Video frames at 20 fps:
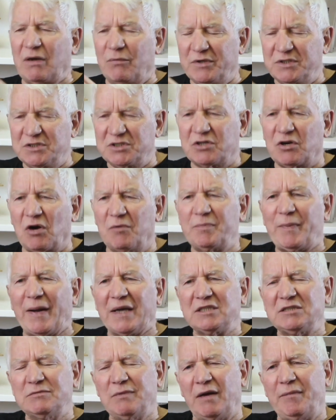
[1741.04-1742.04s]
I want you to go
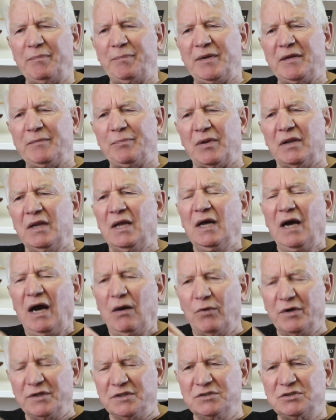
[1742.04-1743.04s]
back to my people. I
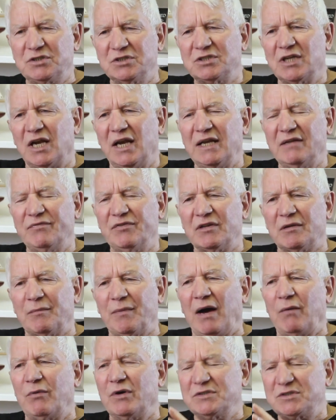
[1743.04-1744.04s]
want you to deliver them.
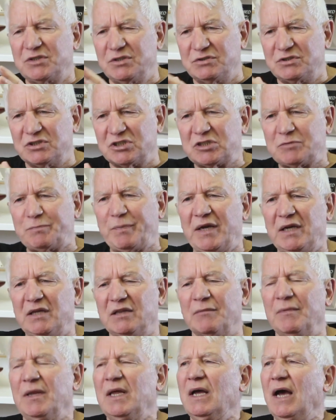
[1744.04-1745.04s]
I want you to speak
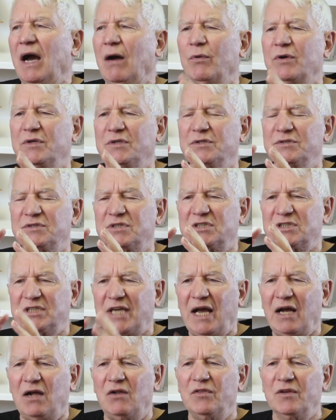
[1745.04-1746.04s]
them. I want you to
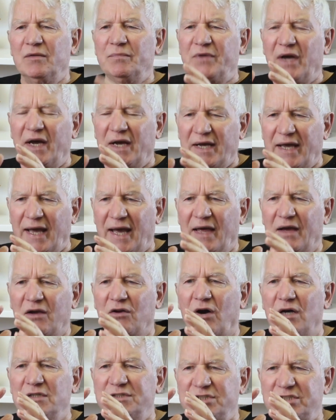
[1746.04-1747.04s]
tell them that
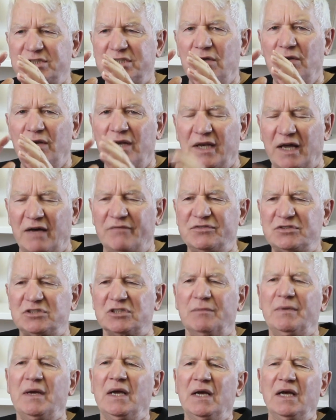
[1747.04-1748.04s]
God still loves
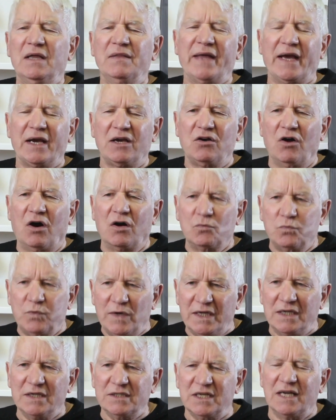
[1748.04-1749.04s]
them and that God
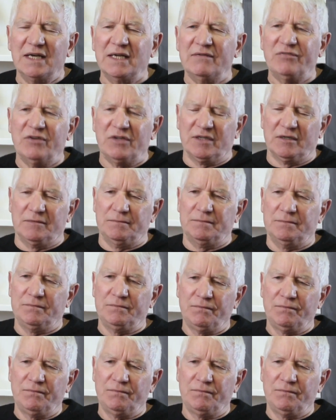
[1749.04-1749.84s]
will deliver them.